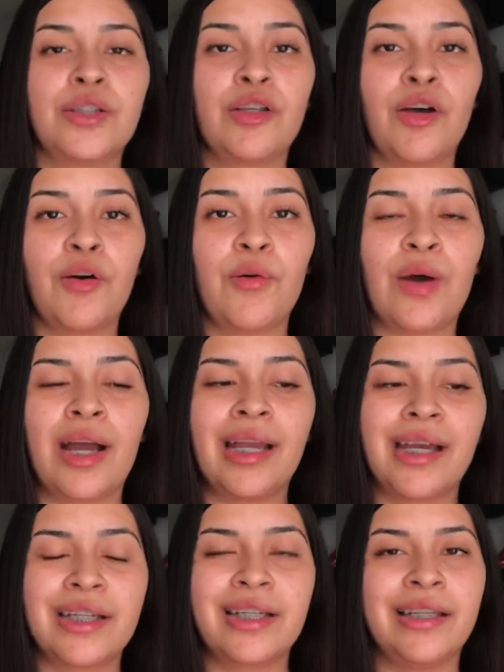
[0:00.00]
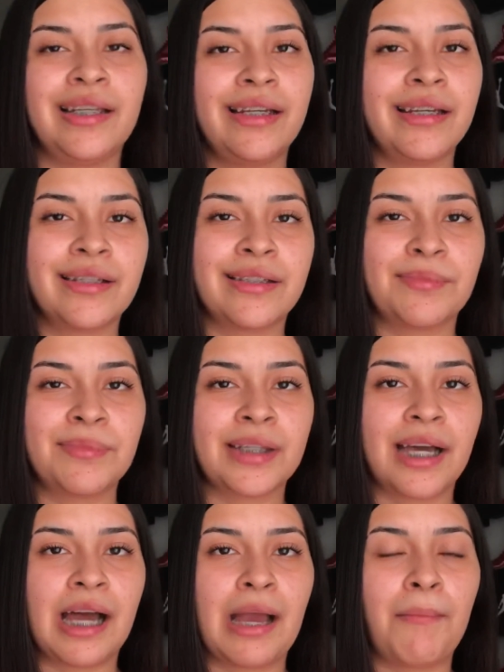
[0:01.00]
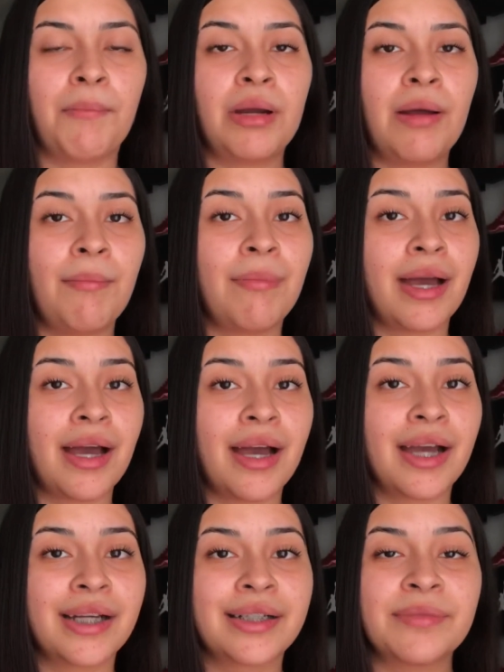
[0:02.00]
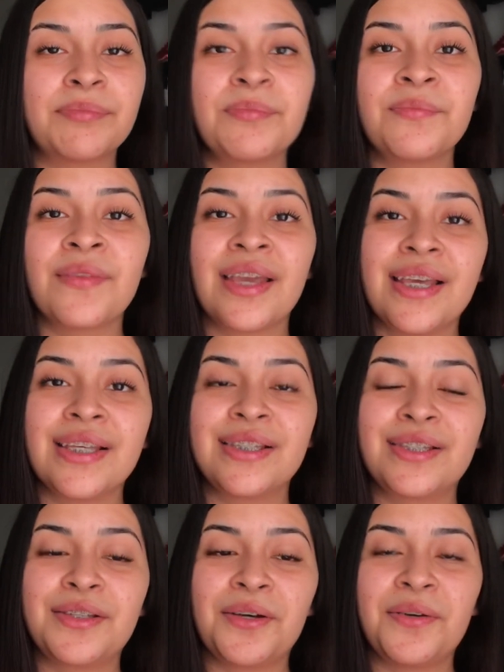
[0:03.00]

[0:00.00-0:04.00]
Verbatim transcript: so I actually needed some time but I'm back so